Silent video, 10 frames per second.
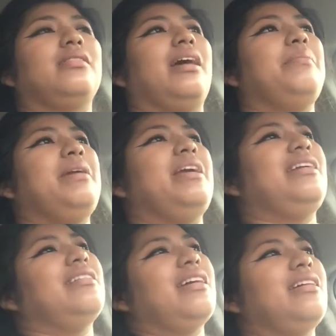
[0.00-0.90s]
I
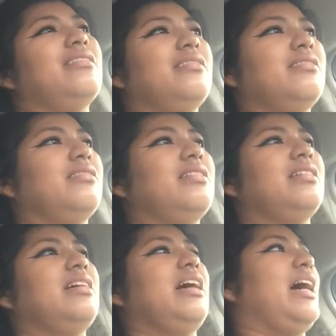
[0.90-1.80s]
mean,
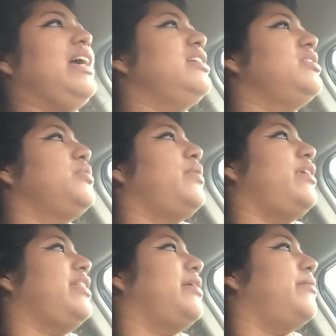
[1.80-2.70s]
I used to
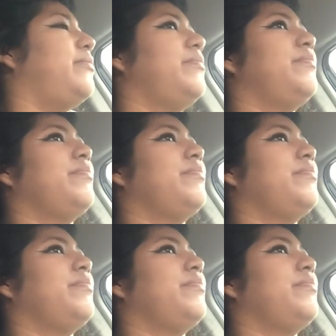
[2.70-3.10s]
wear them,